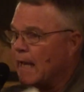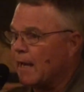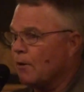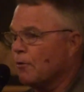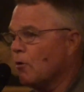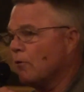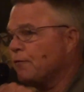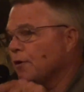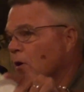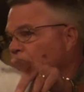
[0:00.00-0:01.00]
And I don't know
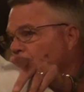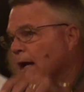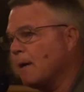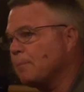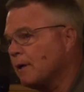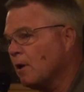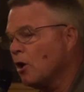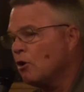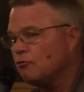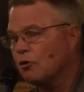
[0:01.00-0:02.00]
if you know it or not,
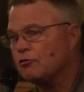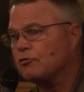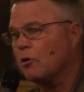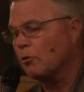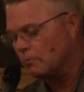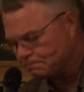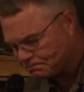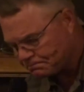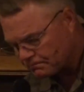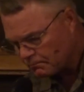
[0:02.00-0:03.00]
but Joe
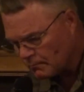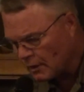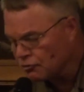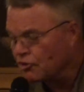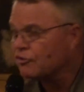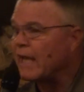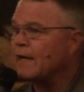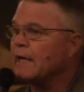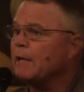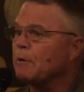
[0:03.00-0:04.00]
Soto just
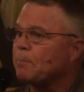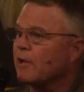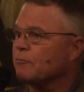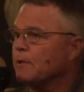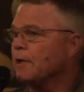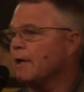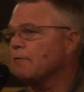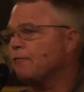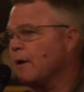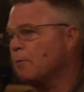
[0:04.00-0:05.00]
had a knee replacement
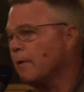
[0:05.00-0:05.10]
done